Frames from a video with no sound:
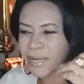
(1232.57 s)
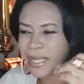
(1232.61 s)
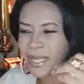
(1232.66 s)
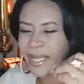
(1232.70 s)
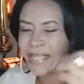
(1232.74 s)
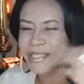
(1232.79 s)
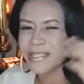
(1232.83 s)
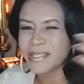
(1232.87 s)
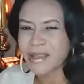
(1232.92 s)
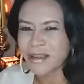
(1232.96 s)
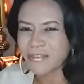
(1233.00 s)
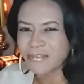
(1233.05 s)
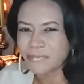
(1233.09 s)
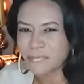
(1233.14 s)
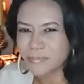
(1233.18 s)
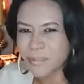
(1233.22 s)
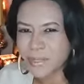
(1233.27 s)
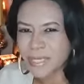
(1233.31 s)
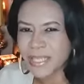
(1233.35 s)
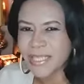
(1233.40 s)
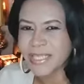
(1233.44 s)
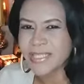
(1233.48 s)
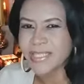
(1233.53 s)
place of
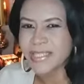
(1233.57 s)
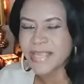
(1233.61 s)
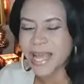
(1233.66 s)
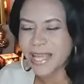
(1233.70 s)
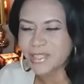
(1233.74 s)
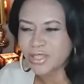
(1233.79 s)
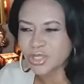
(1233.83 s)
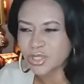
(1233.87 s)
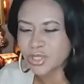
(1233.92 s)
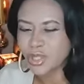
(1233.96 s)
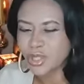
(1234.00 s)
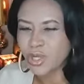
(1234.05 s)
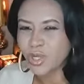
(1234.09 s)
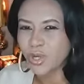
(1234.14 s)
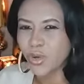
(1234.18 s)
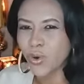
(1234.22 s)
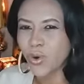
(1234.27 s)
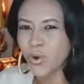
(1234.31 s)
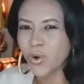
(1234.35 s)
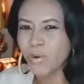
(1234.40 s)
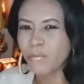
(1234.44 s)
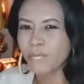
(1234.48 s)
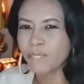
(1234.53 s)
peace and
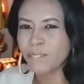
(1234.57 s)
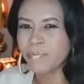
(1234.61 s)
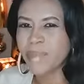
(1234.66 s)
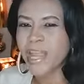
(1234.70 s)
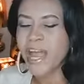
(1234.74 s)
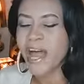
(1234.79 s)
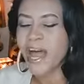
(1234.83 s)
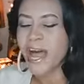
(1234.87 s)
shalom,